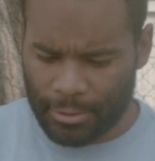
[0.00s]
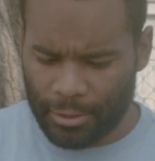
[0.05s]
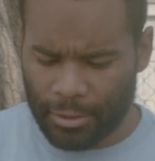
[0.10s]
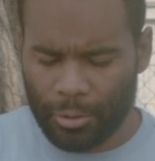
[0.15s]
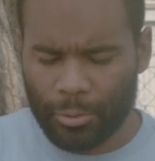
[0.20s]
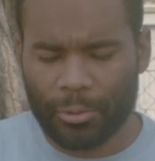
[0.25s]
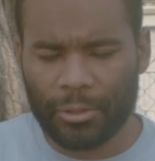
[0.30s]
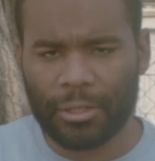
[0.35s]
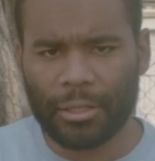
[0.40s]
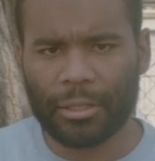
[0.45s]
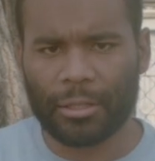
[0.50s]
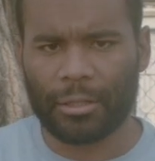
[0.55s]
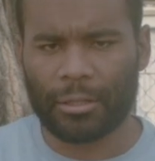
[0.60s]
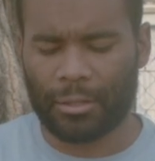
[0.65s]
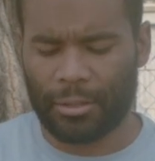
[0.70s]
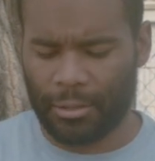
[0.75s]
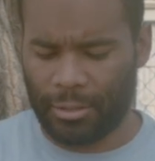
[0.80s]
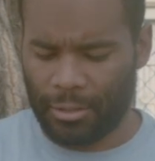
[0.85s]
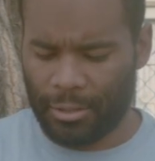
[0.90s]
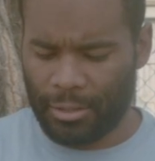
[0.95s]
You would.
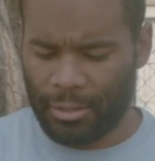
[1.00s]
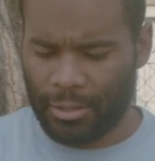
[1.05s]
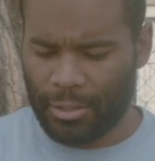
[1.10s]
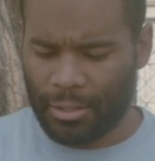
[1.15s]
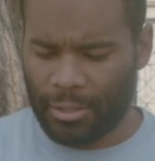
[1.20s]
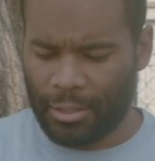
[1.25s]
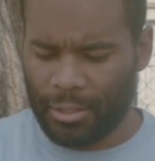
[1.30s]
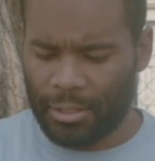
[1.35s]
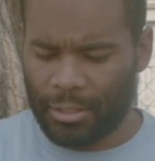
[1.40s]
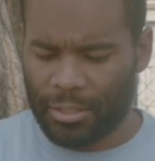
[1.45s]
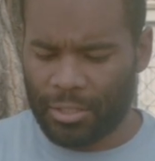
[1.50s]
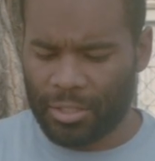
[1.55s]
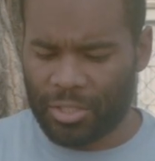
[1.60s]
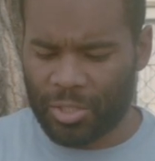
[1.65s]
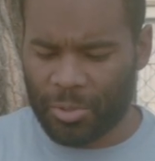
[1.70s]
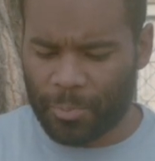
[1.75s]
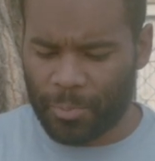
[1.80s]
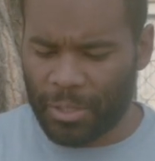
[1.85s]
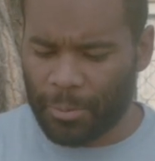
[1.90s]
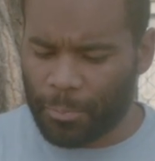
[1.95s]

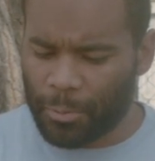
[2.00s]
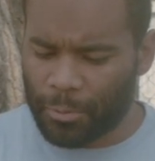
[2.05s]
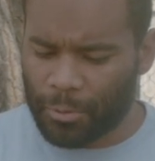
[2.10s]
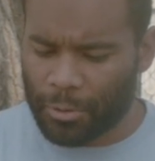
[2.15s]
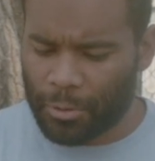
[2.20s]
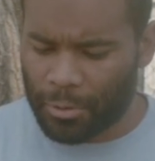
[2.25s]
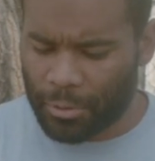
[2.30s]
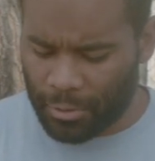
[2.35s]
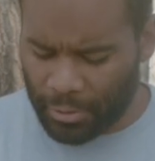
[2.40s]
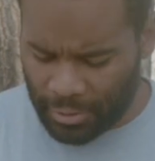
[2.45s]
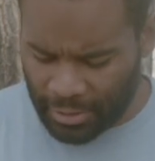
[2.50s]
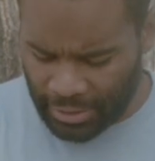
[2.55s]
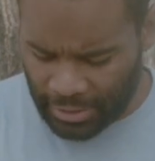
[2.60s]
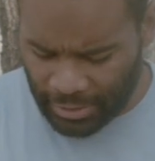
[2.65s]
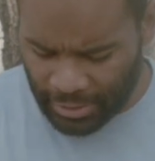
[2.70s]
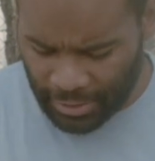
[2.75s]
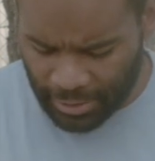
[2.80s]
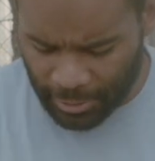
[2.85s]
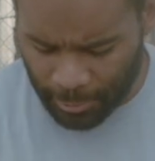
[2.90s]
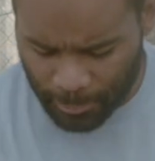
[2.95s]
It's people are only
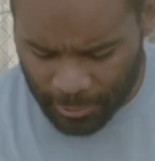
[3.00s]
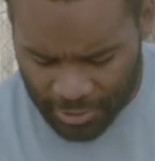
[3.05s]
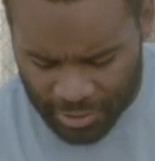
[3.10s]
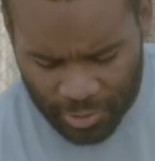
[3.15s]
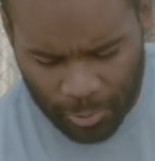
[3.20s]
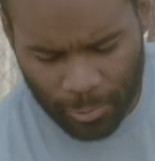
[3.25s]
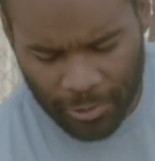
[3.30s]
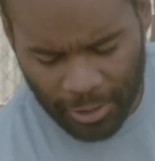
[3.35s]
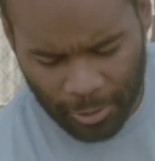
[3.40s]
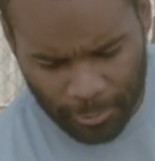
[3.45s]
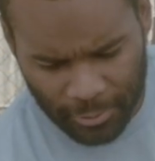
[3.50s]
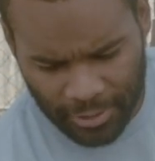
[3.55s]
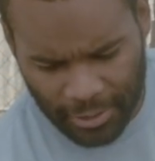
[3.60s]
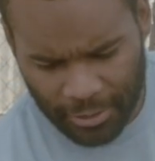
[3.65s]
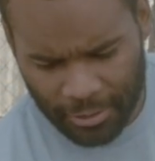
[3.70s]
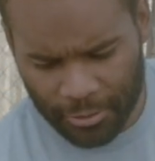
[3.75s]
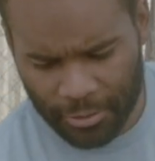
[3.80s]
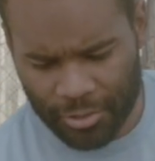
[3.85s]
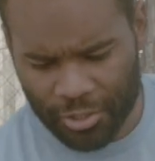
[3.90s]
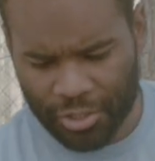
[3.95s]
eating once a week when
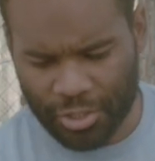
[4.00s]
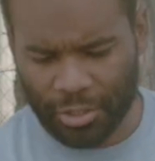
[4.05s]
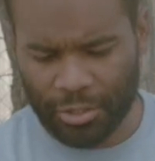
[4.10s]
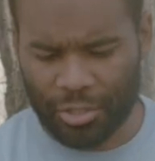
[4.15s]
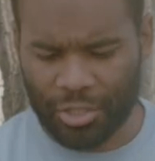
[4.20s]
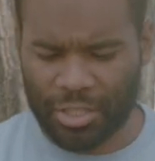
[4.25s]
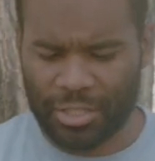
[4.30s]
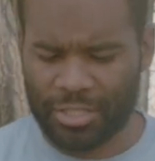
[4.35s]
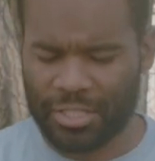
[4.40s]
they go to church,